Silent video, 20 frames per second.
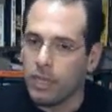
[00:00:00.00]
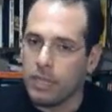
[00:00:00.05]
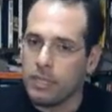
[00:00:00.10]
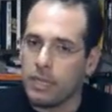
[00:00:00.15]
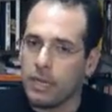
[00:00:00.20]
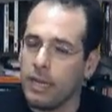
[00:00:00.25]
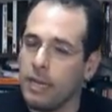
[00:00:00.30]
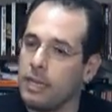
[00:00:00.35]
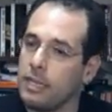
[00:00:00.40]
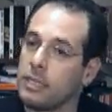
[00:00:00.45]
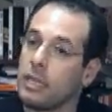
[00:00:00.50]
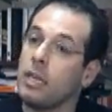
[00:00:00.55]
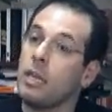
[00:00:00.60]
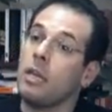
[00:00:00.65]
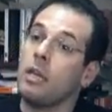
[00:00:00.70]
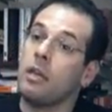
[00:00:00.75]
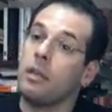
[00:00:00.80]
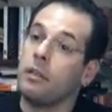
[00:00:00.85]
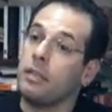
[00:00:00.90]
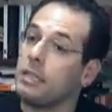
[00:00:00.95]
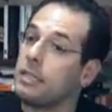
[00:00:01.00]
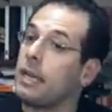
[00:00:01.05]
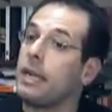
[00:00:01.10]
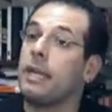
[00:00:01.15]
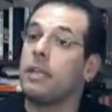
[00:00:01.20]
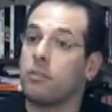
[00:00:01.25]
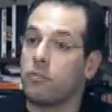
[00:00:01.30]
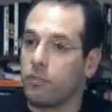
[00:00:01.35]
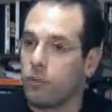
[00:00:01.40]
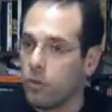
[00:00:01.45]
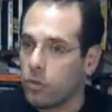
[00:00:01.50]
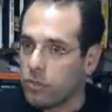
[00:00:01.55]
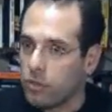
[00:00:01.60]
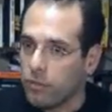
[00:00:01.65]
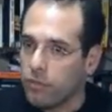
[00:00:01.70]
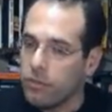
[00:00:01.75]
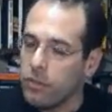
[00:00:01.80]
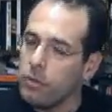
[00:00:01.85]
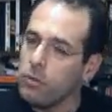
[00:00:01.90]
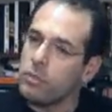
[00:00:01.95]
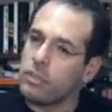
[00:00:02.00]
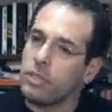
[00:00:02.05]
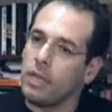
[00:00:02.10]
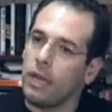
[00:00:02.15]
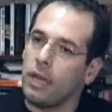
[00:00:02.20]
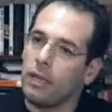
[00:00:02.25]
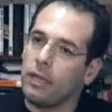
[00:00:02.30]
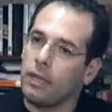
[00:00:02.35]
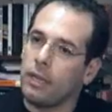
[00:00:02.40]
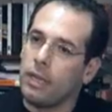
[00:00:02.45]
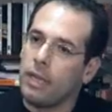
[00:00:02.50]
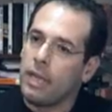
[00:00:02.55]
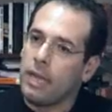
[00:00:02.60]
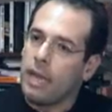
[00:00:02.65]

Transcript: the Israelis. The Israelis, of course, refused that.